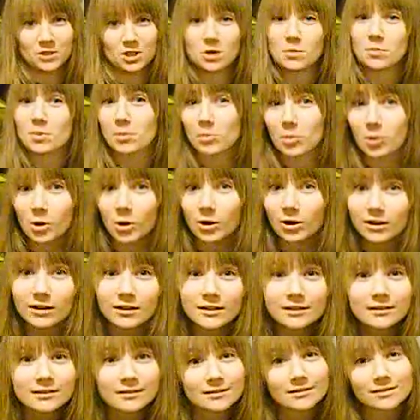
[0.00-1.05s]
Super
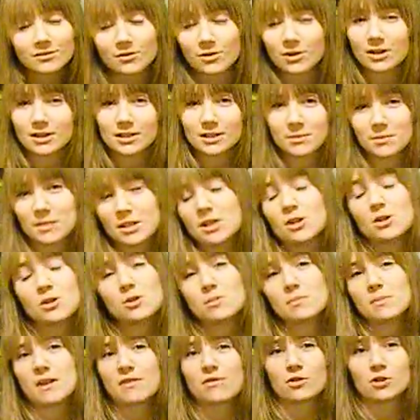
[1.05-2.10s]
Bowl, for something that you
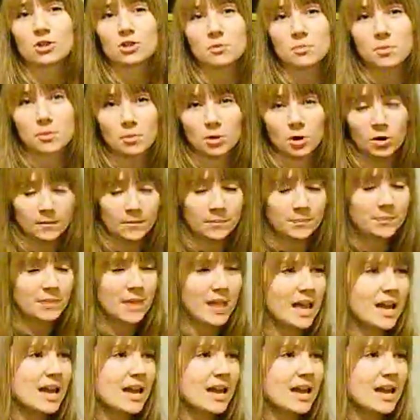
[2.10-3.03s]
can make for the Super Bowl.